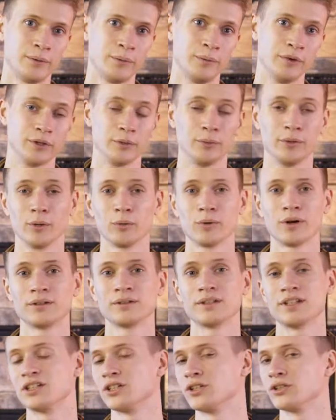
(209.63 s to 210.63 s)
With the real
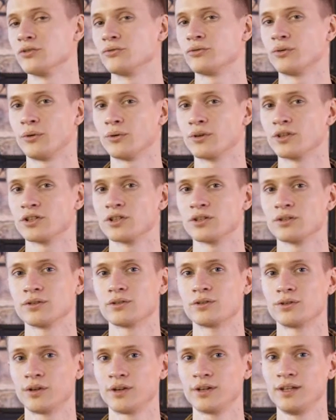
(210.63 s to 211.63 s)
one, this is of course
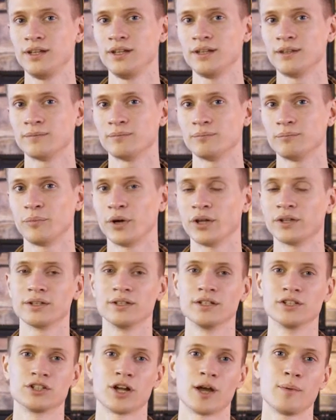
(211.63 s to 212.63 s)
Turkey, but
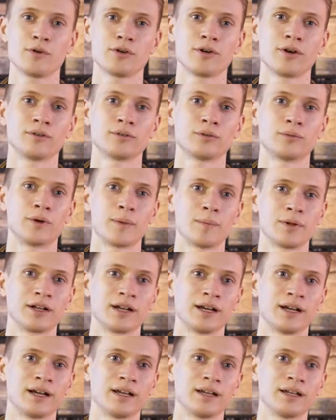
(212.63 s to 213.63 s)
the Cybergun
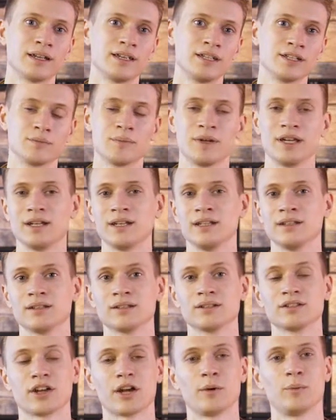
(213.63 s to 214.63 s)
replica is made in
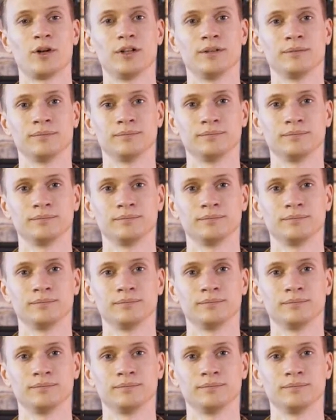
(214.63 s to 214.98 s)
Taiwan.